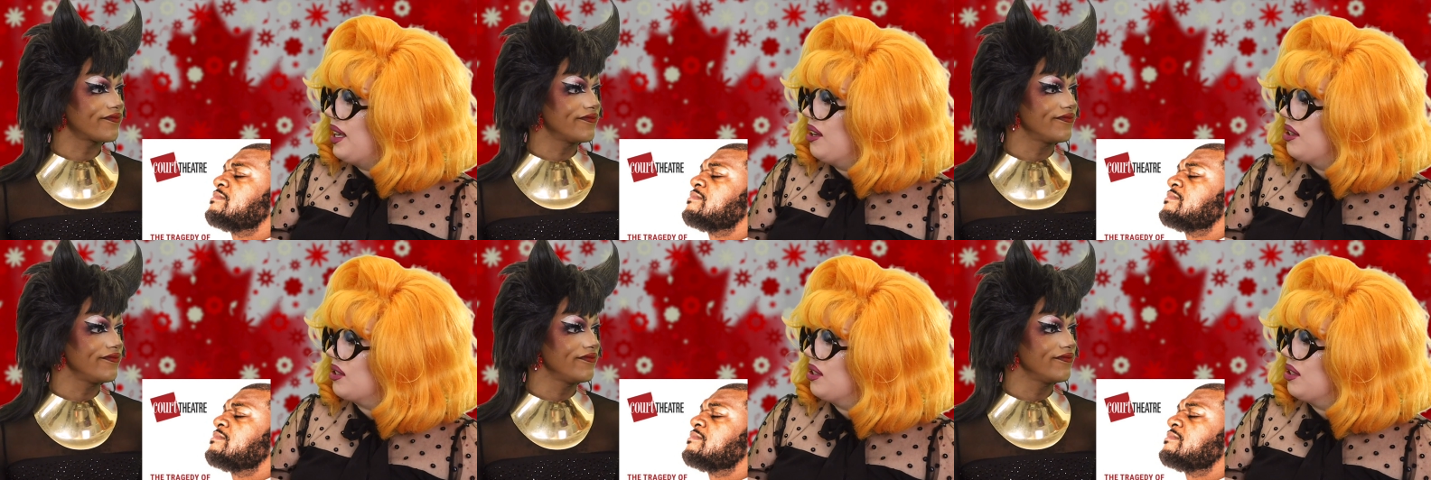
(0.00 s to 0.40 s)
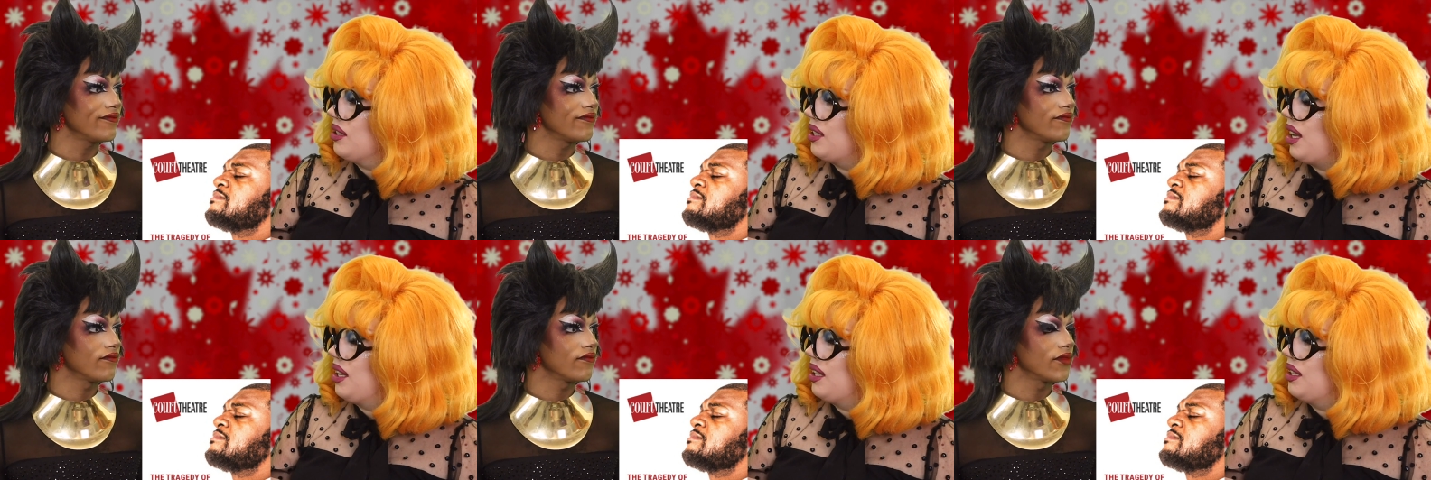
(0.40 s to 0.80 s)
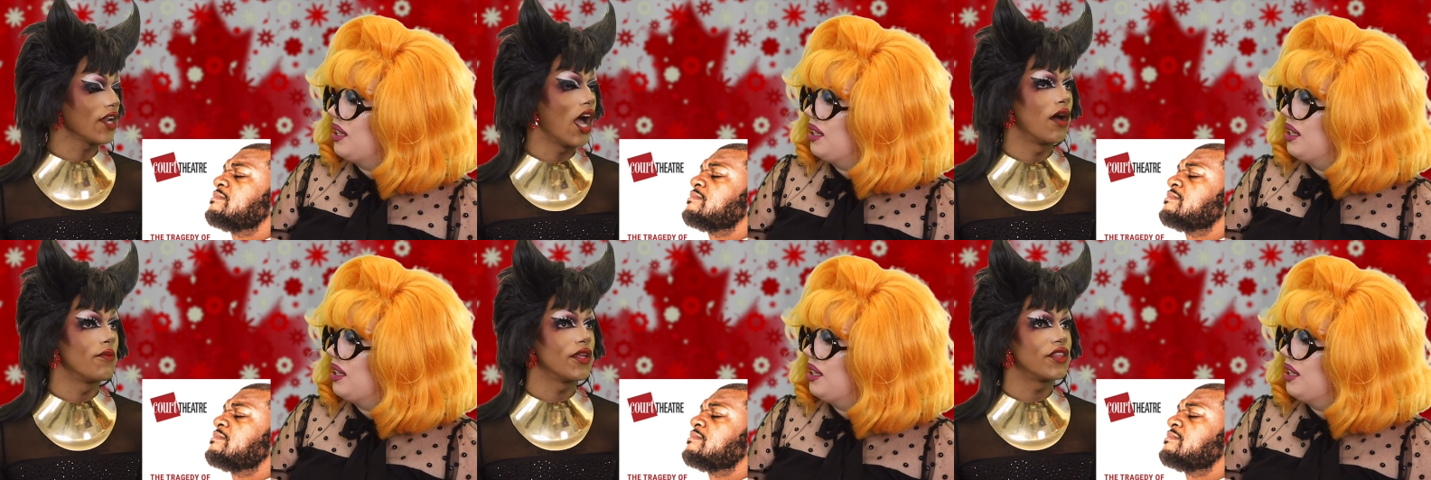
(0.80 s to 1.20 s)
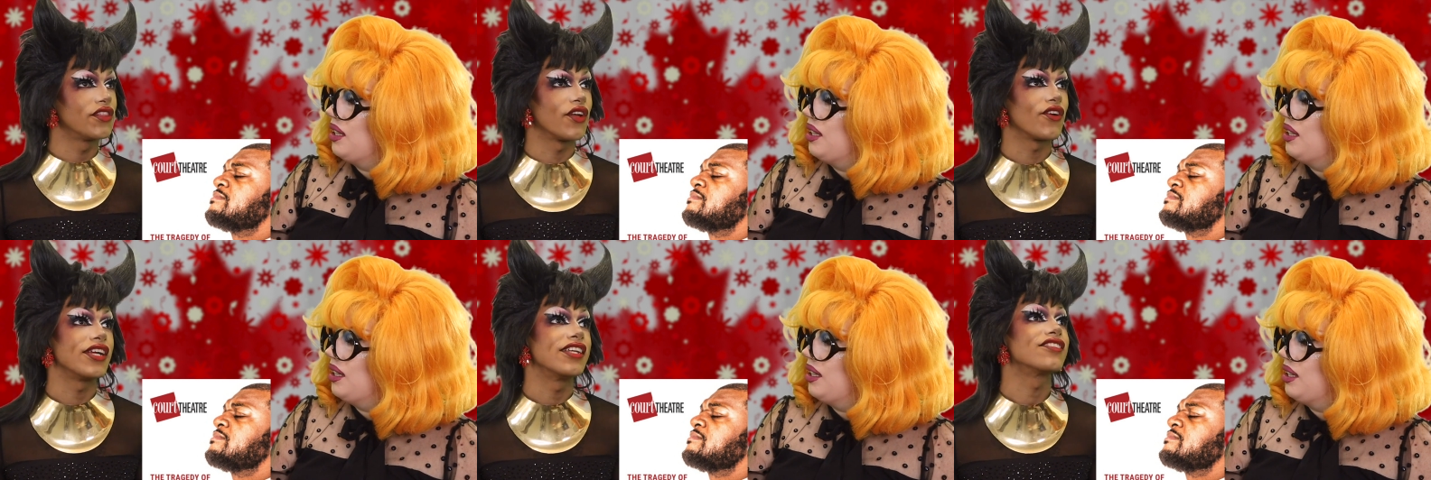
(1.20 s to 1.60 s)
Speaker 1: character in that?
Speaker 2: Um,
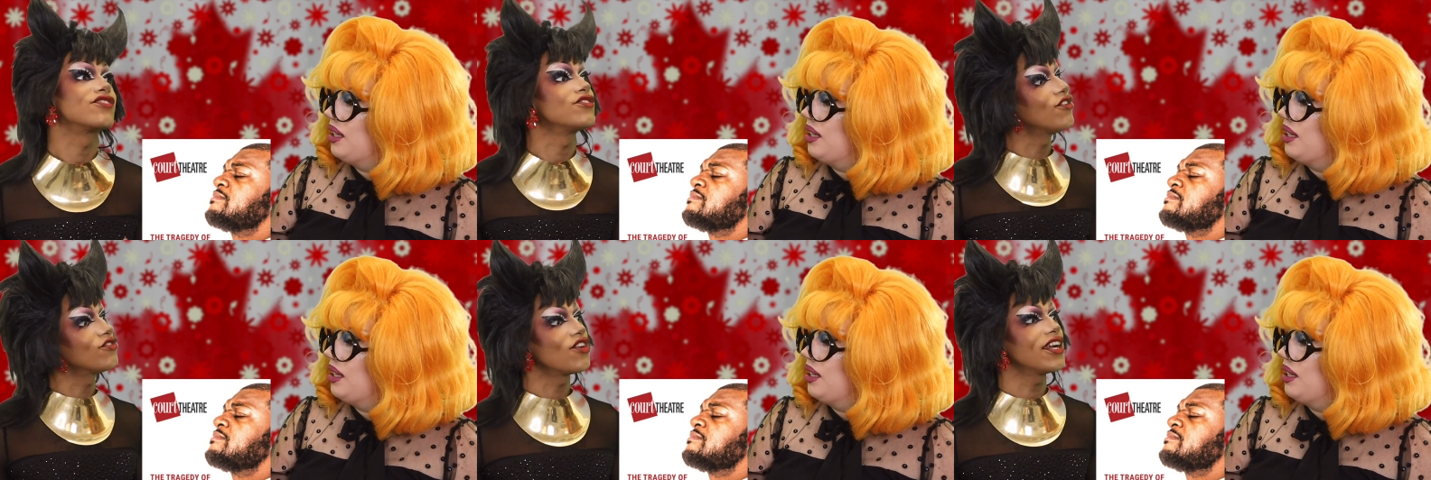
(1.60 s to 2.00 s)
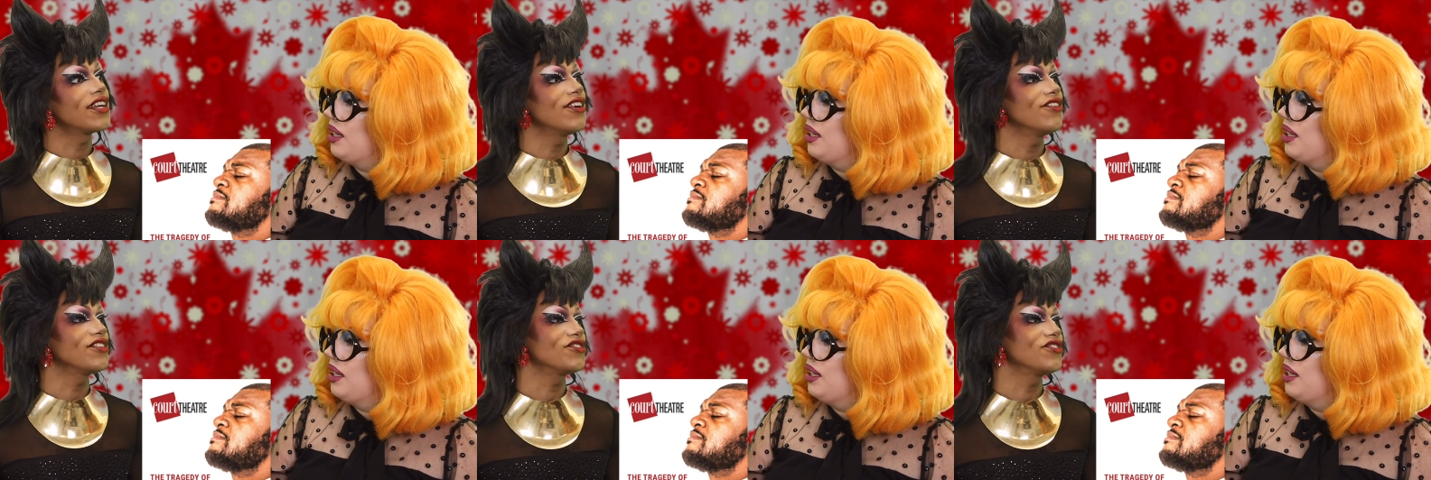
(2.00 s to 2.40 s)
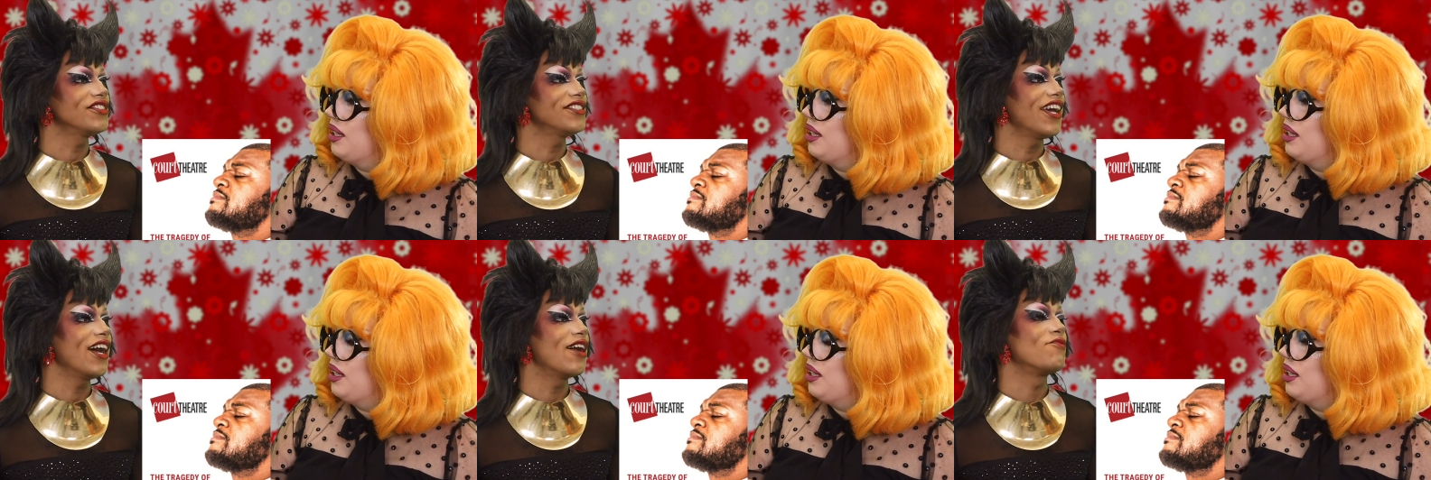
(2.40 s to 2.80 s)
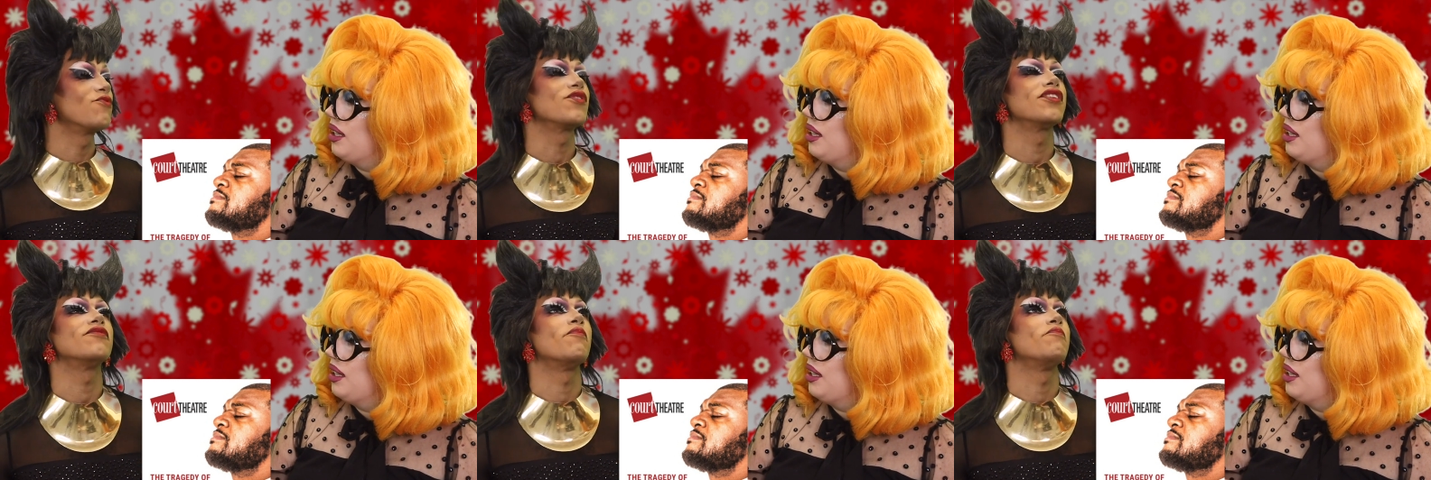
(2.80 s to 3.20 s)
there is no drag character in
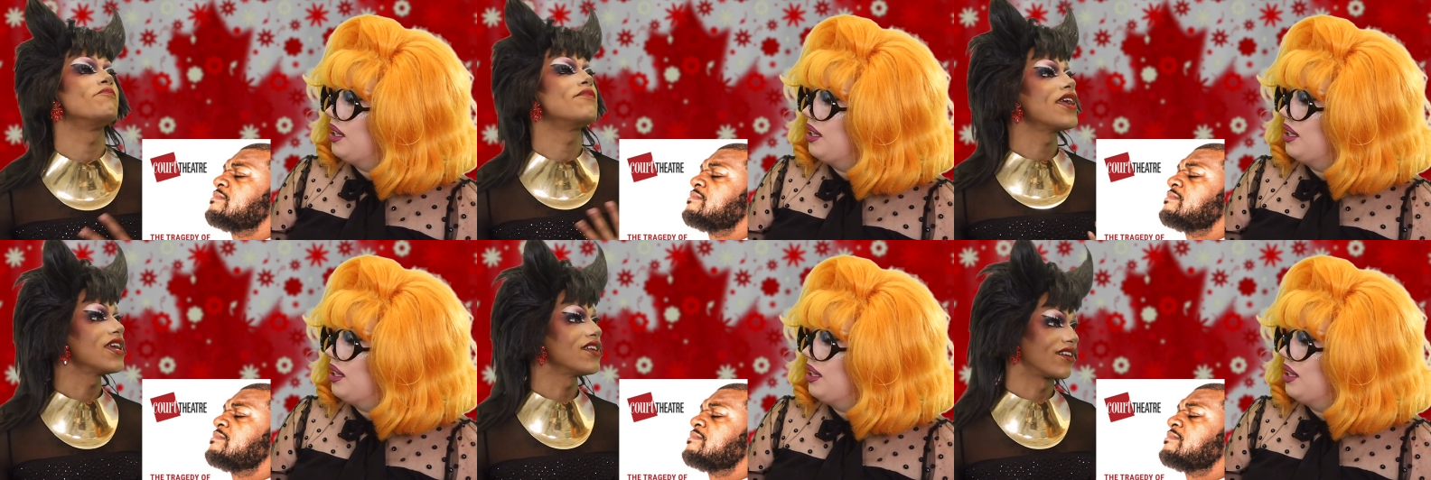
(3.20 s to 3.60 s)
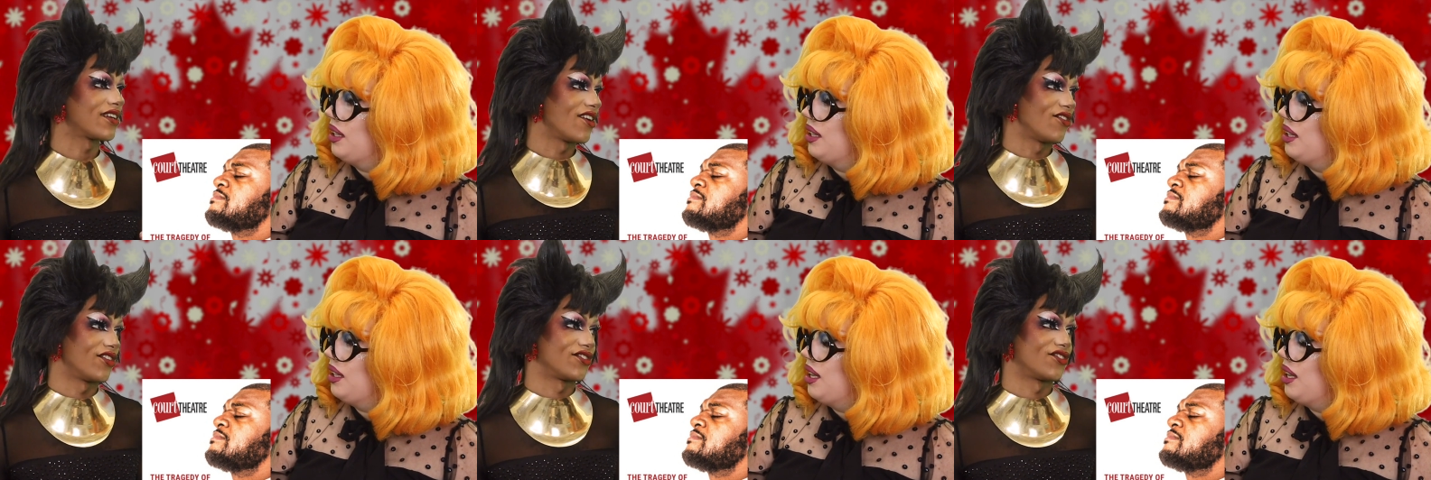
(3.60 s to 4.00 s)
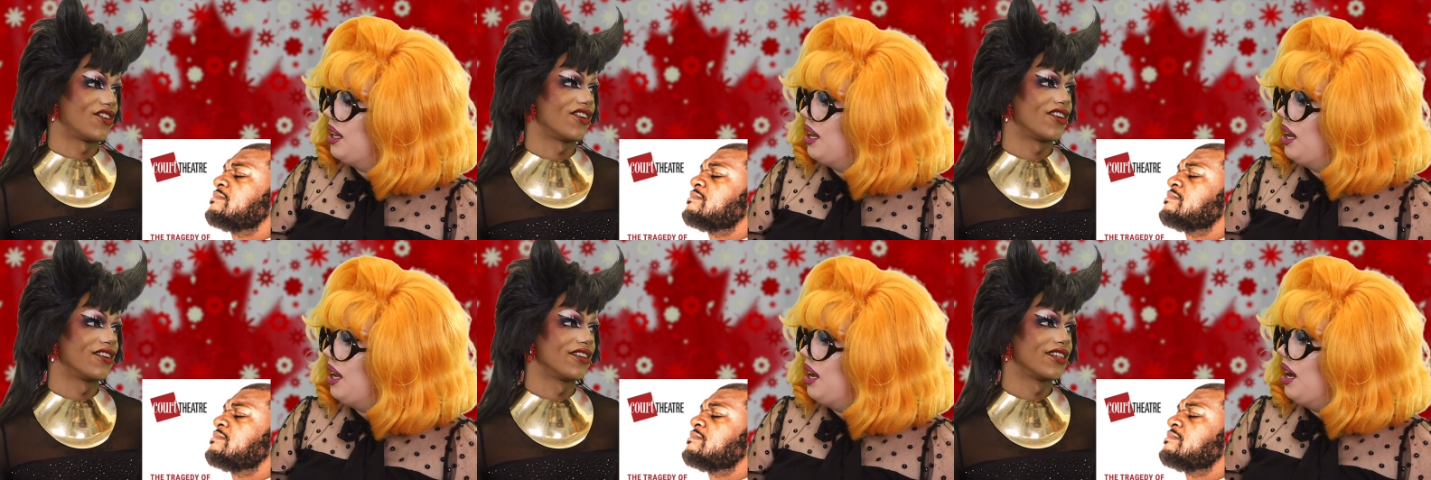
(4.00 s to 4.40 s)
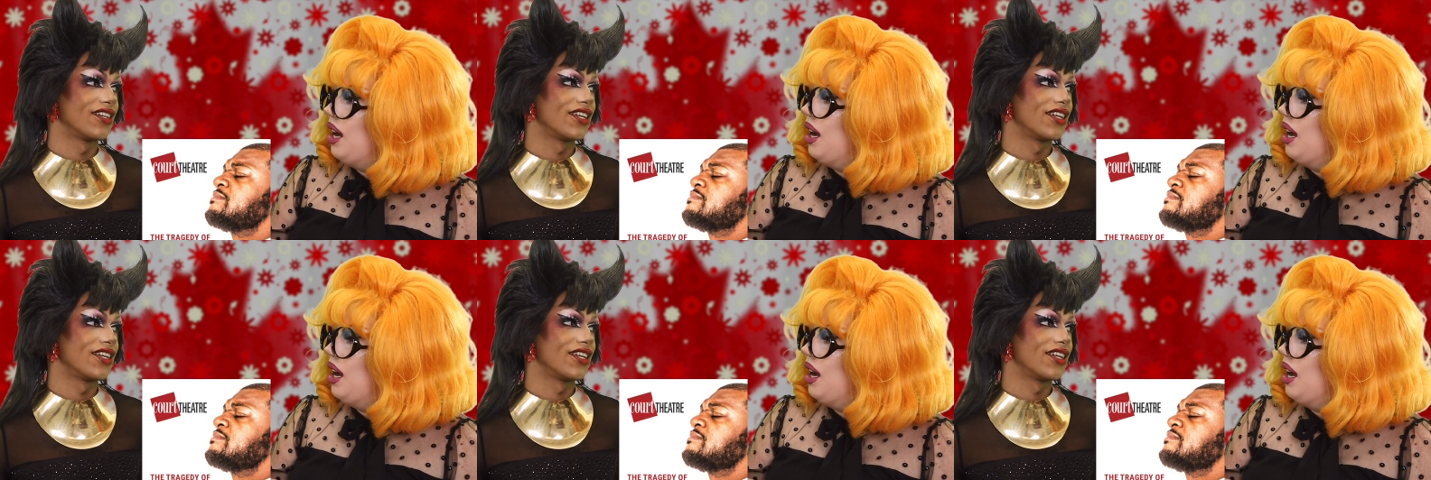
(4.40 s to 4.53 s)
that. We made a character,